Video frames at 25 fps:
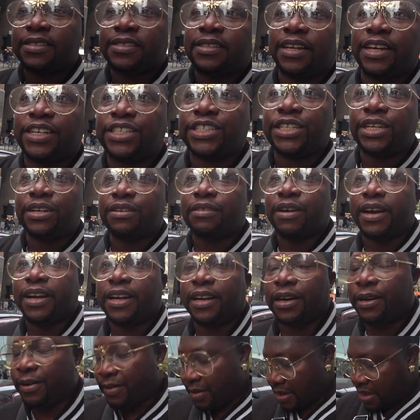station right
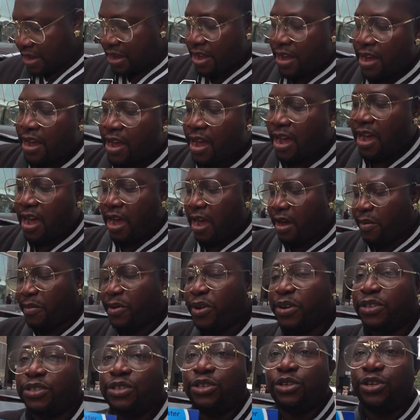now. I'm
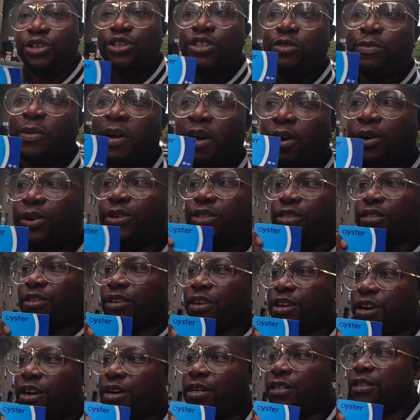going to use my Oyster
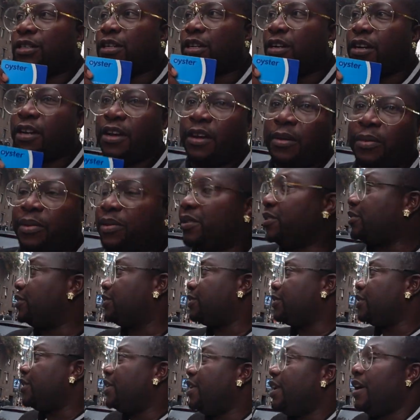card
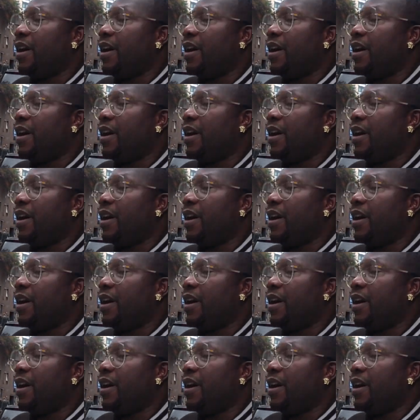because